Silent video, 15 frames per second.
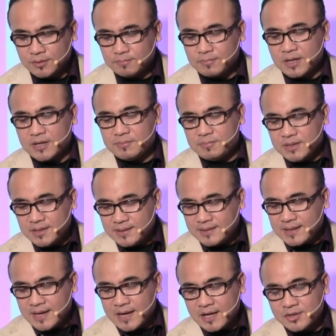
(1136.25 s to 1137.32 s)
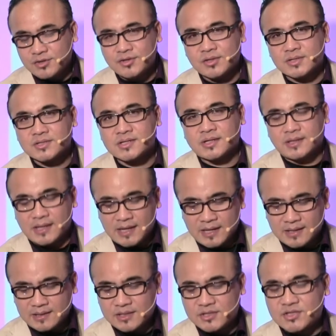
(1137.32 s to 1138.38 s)
by being anxious, can
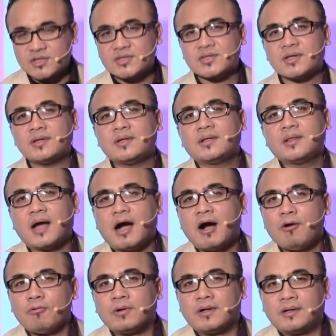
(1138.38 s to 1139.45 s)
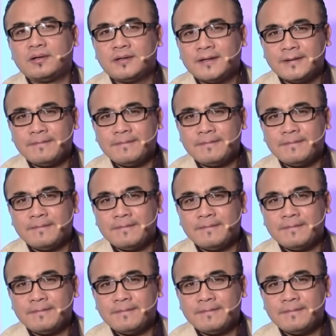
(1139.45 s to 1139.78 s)
add a single hour?